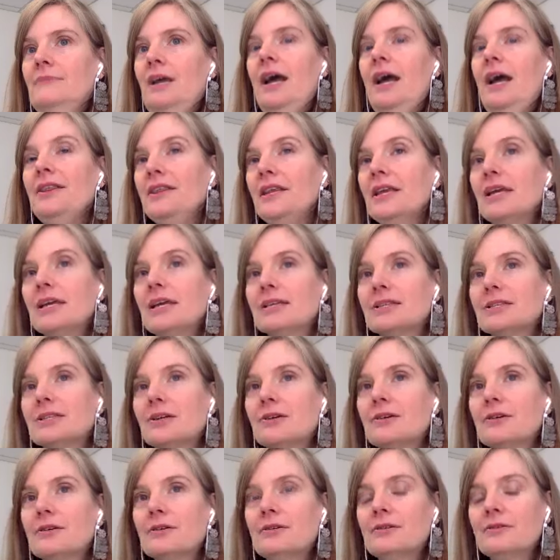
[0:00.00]
think
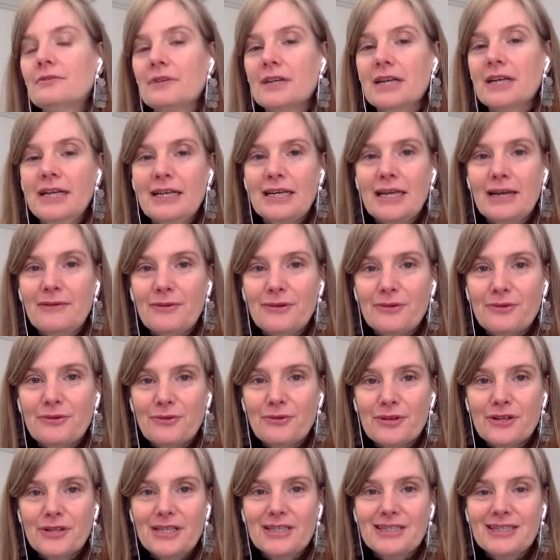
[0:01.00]
so, right? Given through
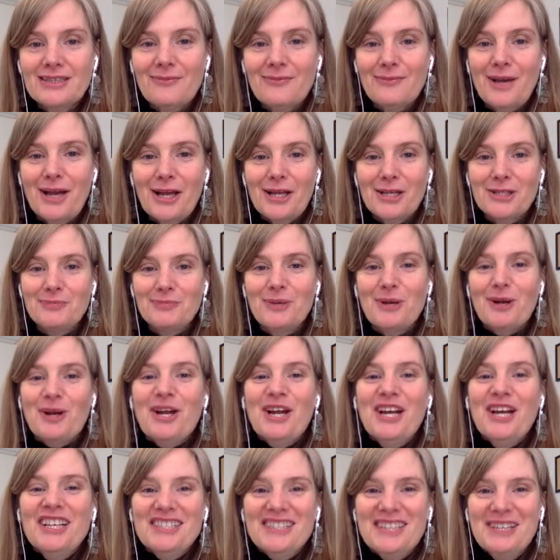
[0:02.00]
the lens of my
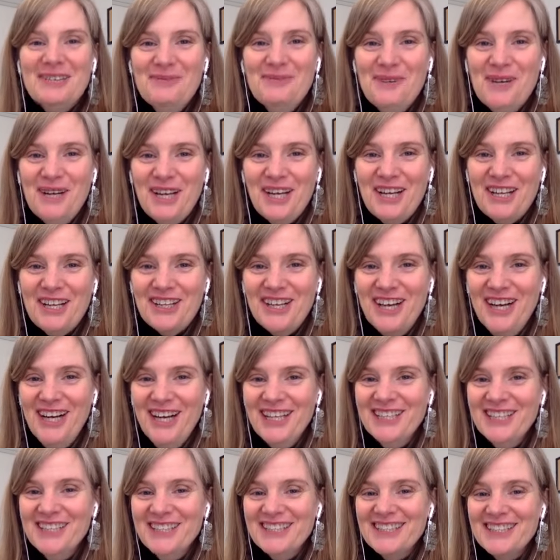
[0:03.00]
experience and my
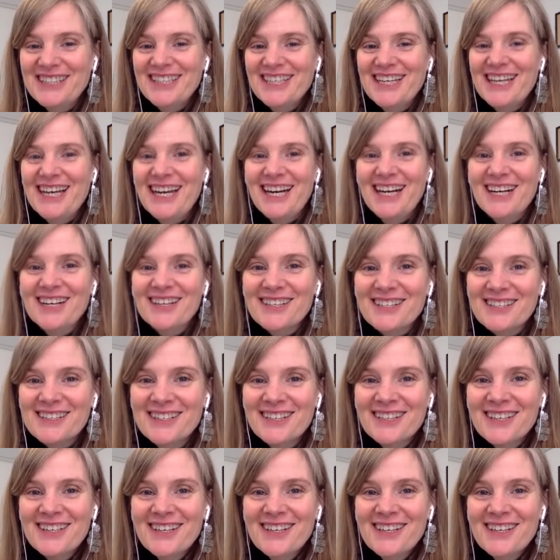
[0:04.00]
clients, it has.